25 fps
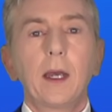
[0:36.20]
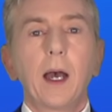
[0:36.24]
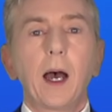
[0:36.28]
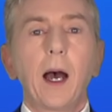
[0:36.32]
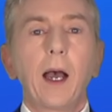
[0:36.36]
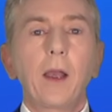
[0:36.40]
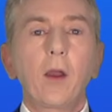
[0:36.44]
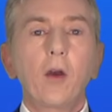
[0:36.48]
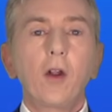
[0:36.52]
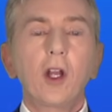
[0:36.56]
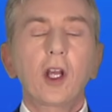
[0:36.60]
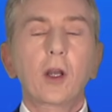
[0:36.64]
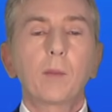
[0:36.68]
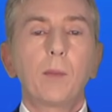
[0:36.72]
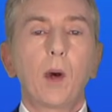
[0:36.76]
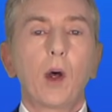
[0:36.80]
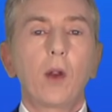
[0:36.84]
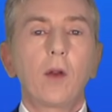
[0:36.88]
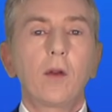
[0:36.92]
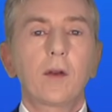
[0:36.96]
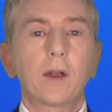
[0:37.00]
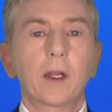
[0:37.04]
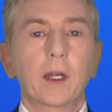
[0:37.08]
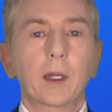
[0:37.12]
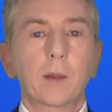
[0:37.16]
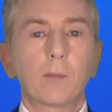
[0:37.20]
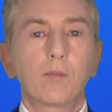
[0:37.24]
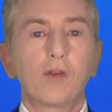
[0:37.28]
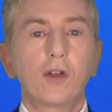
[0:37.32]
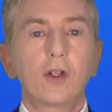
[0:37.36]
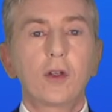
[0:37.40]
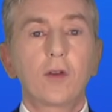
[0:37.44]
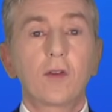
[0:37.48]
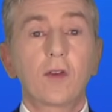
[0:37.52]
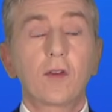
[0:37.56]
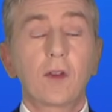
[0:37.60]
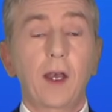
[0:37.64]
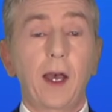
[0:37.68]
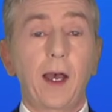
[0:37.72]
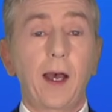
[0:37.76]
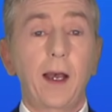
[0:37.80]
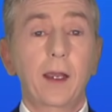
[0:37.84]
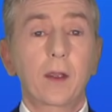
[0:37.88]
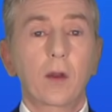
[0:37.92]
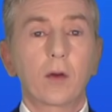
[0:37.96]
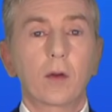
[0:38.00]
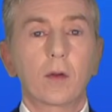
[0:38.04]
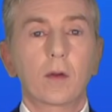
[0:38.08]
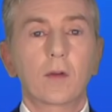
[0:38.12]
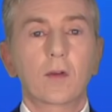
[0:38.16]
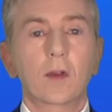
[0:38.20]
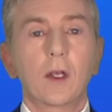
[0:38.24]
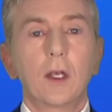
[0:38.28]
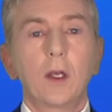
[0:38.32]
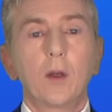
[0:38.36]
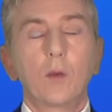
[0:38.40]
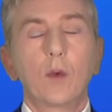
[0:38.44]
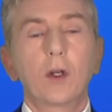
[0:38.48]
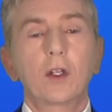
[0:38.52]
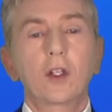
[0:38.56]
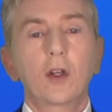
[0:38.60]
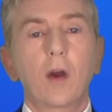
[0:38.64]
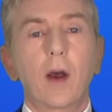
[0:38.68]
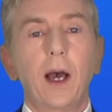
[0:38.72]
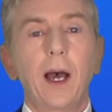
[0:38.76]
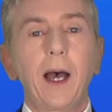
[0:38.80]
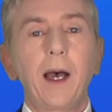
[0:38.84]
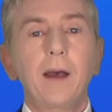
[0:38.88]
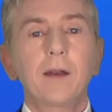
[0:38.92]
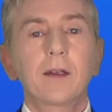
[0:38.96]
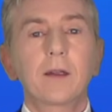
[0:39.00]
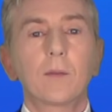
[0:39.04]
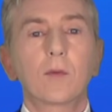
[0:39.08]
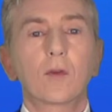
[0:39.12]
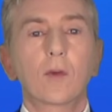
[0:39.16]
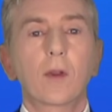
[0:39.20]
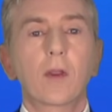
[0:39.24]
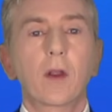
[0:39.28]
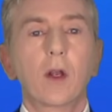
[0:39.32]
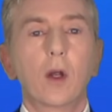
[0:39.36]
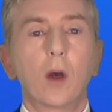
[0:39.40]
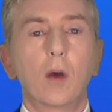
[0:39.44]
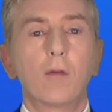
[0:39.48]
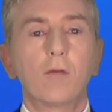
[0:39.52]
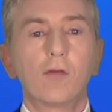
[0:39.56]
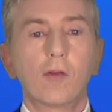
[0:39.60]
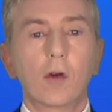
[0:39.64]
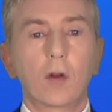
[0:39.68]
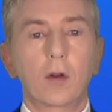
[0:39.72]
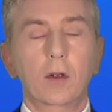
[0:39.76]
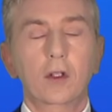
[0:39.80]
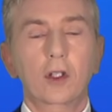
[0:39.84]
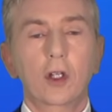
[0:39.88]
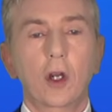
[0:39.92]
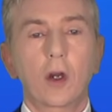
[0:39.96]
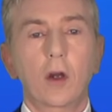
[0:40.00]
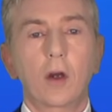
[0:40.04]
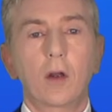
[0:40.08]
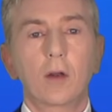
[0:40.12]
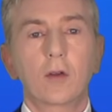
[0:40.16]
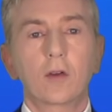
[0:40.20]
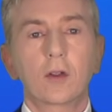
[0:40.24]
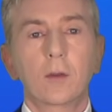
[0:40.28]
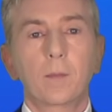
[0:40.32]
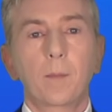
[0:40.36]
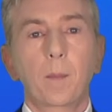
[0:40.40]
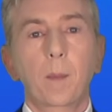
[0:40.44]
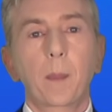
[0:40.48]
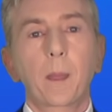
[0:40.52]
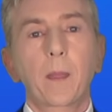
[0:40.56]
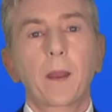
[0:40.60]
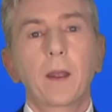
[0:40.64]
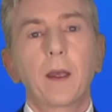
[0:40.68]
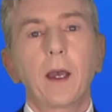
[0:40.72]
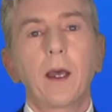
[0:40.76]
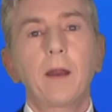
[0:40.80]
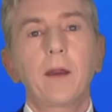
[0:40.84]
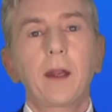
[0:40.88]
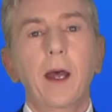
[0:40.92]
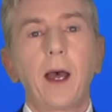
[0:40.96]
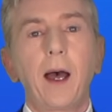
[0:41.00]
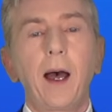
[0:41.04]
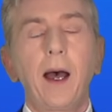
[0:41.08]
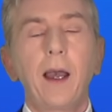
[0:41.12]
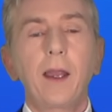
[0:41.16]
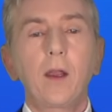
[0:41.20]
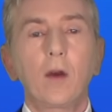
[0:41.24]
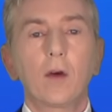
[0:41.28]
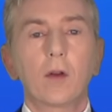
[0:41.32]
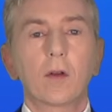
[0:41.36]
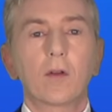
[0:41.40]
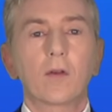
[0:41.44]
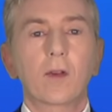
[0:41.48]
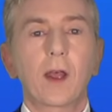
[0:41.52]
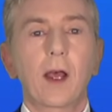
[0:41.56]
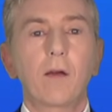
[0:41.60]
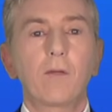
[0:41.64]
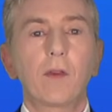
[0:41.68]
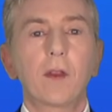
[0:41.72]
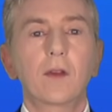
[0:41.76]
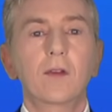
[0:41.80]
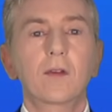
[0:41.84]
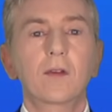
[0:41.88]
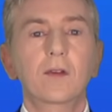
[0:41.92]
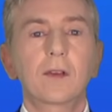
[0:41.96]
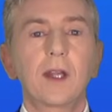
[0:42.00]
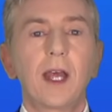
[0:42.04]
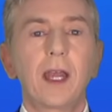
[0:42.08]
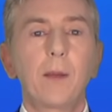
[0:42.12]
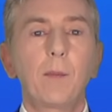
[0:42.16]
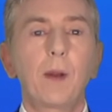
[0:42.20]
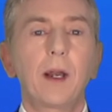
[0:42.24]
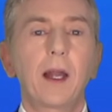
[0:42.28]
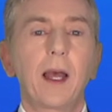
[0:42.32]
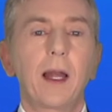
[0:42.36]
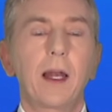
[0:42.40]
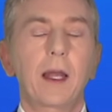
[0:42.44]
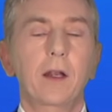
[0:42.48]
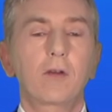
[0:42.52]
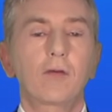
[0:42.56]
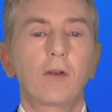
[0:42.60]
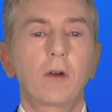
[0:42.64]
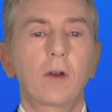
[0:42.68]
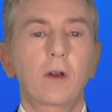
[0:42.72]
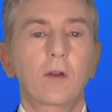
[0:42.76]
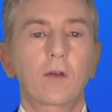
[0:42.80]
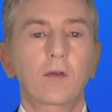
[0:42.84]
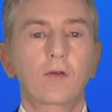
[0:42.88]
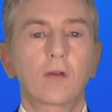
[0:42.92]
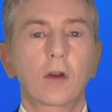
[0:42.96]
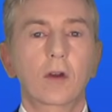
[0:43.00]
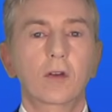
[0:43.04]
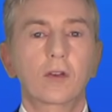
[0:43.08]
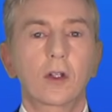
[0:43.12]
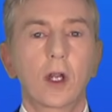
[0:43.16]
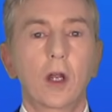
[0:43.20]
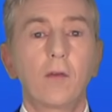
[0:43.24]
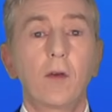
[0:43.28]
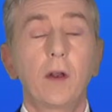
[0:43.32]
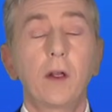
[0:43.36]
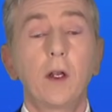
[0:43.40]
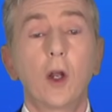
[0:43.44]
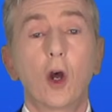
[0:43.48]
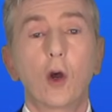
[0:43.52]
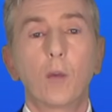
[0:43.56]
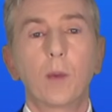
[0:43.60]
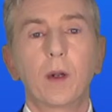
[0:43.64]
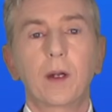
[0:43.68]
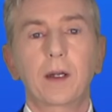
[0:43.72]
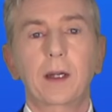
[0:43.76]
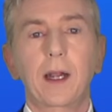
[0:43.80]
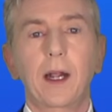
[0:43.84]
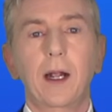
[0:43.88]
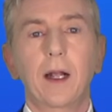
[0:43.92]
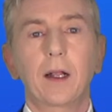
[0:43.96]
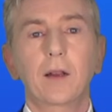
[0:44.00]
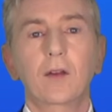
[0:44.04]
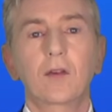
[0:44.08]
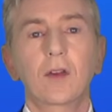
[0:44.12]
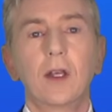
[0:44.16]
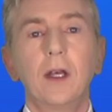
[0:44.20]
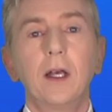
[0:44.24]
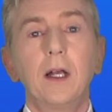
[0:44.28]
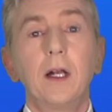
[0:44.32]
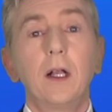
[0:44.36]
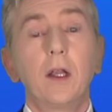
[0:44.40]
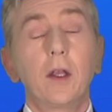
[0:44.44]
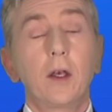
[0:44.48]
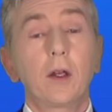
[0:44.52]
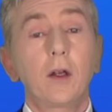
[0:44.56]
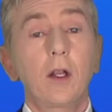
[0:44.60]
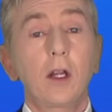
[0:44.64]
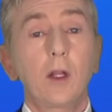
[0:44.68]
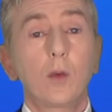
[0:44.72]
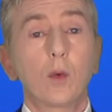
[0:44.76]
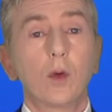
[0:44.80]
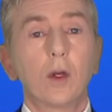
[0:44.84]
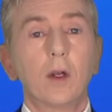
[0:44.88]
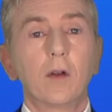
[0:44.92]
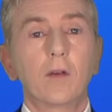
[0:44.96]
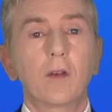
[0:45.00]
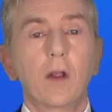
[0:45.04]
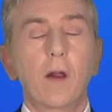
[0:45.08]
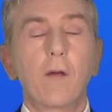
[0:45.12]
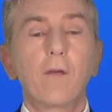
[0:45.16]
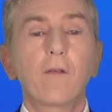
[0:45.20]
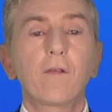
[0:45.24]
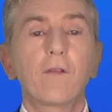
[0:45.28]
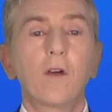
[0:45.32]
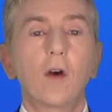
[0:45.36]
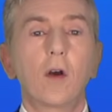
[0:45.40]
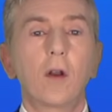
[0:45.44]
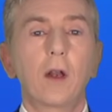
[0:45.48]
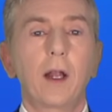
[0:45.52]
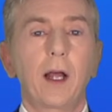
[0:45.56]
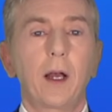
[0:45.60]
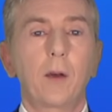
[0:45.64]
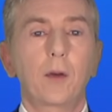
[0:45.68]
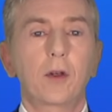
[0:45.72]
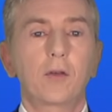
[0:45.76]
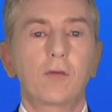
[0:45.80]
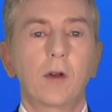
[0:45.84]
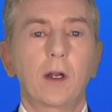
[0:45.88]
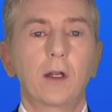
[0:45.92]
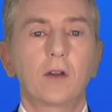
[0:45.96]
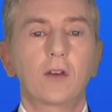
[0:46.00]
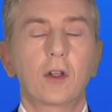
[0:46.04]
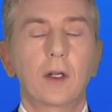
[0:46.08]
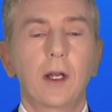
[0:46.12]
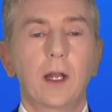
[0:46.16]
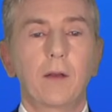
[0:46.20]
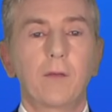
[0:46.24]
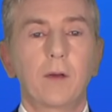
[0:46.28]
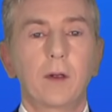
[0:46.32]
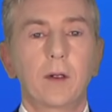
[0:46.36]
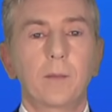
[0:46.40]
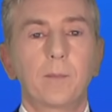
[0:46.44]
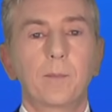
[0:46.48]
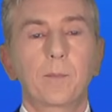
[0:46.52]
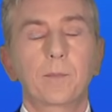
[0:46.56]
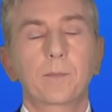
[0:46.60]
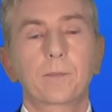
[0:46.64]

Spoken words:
Ionic bonding produces ions, which are atoms with an overall charge. And ions have the stable electronic structure of a noble gas, in other words, a full outer energy level.